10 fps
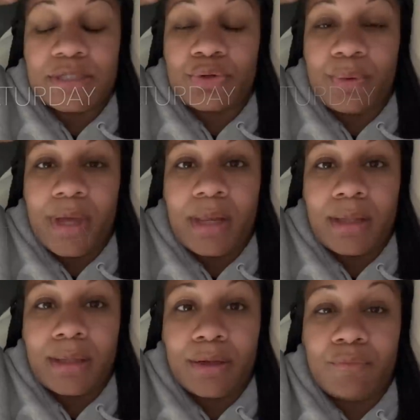to go ahead
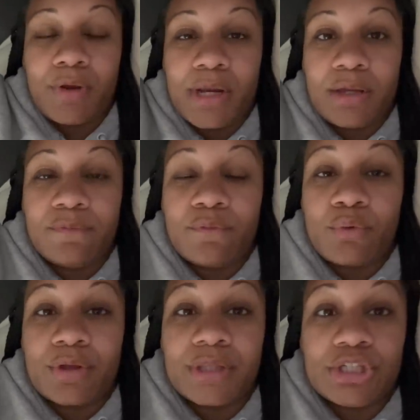and get ready
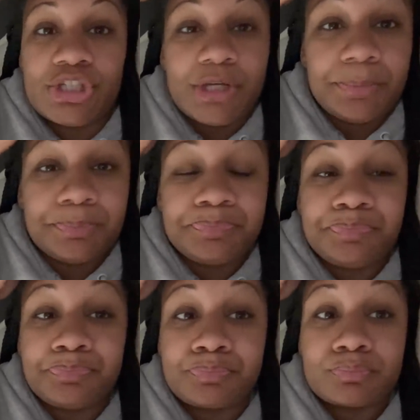for the gym.
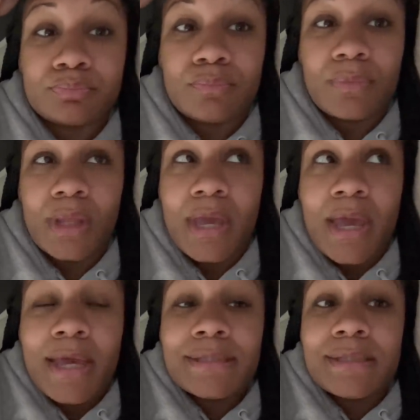
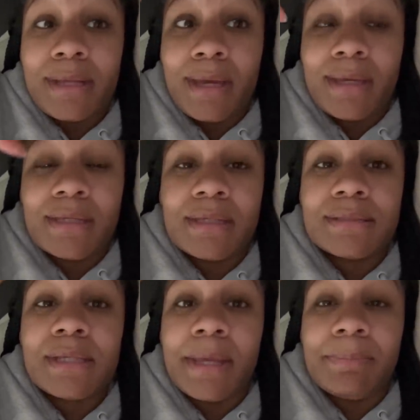Today
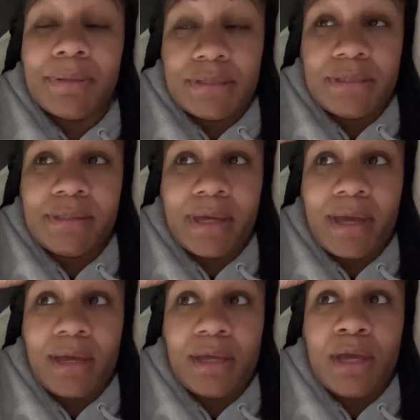is a busy
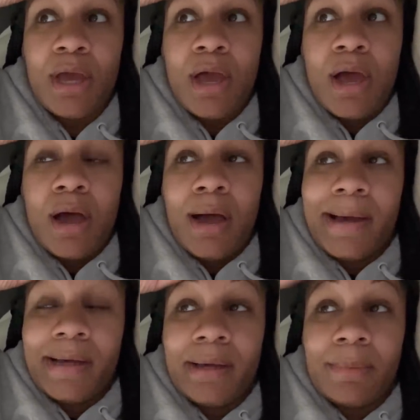day.
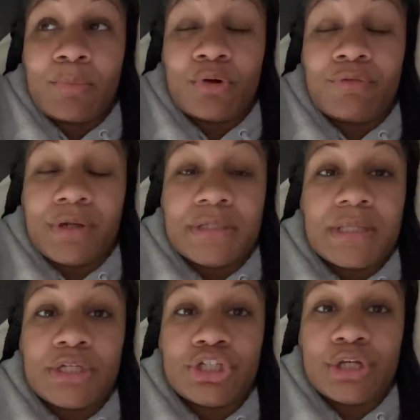I'm going to run to
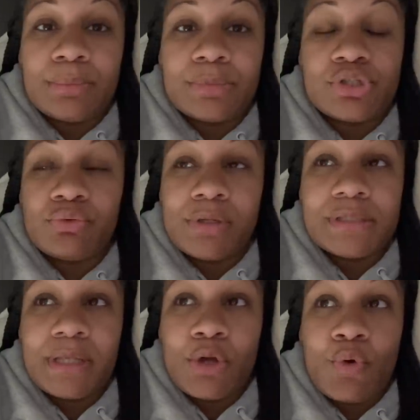the gym as soon
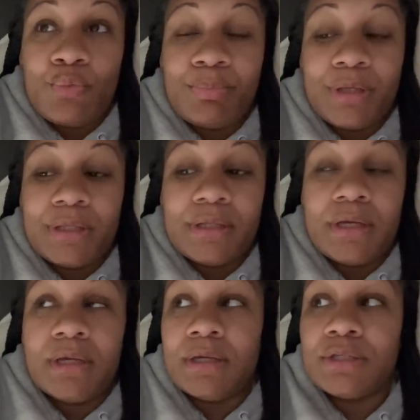as they open.
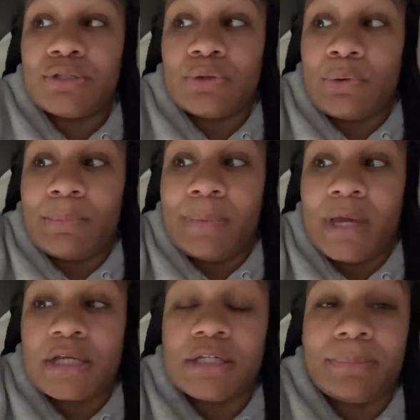So I'm
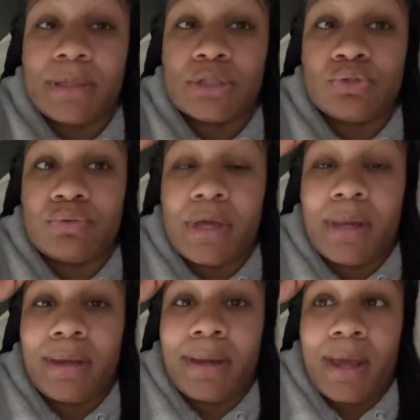actually about to do
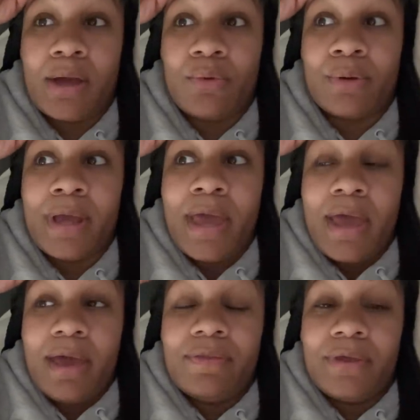that now.
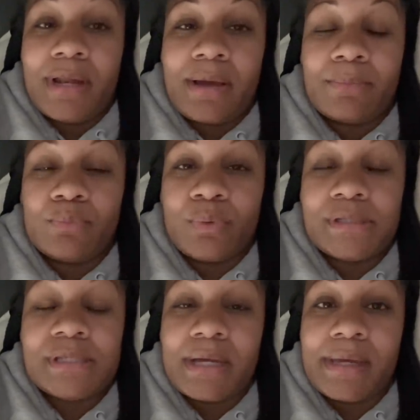And then
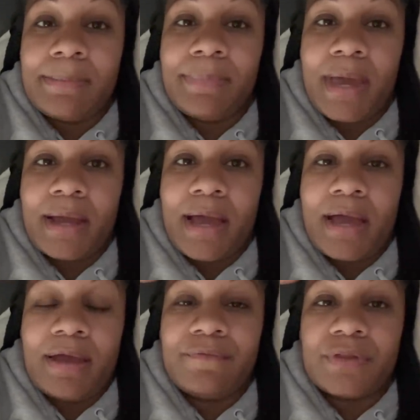once I get back, I
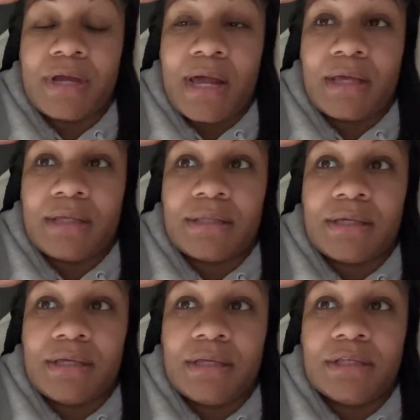have to kind of get the
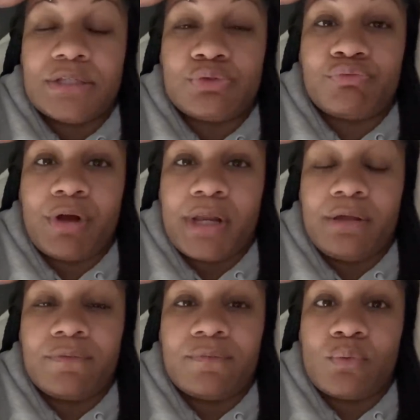kids
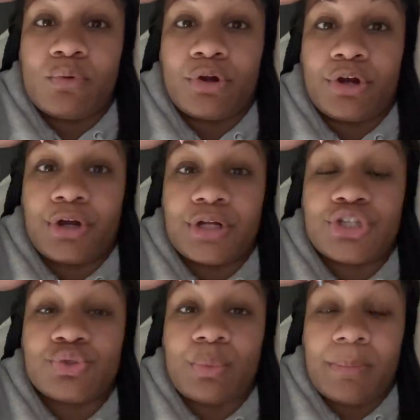ready for
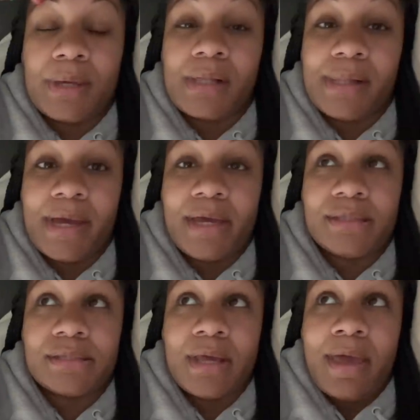swimming
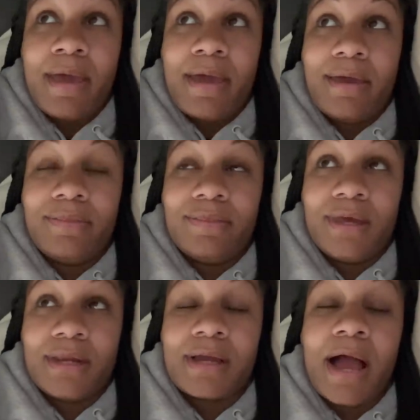class. And
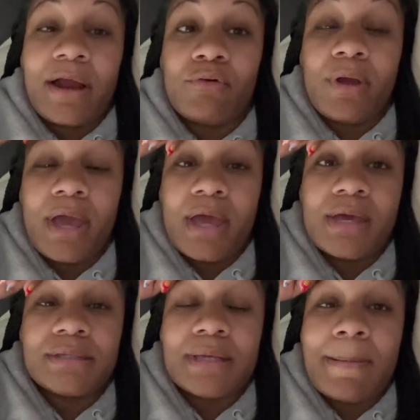then Cairo
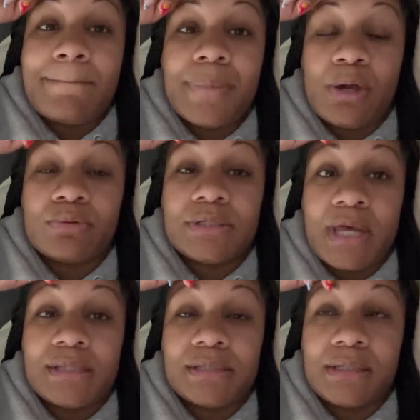has a belt
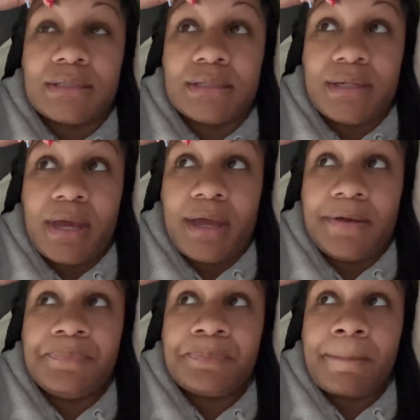testing
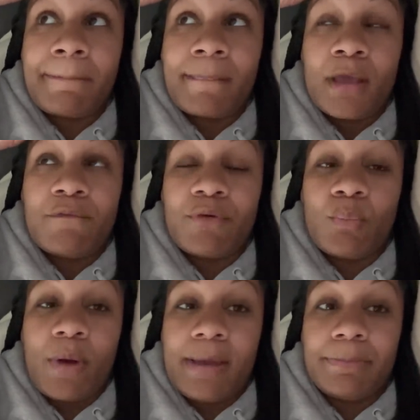today from
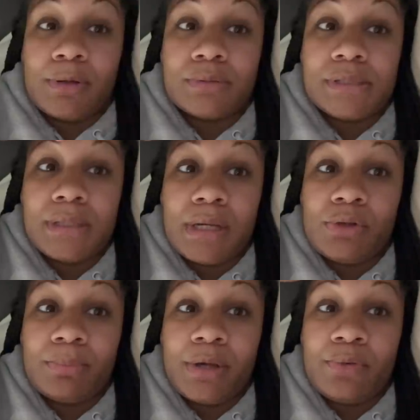white belt to
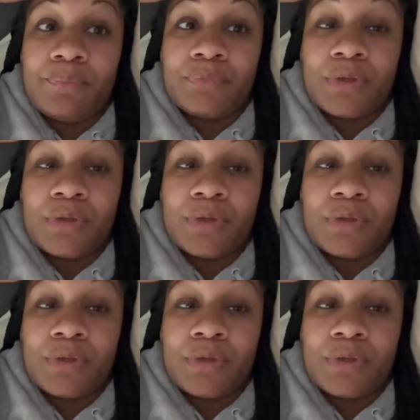yellow belt.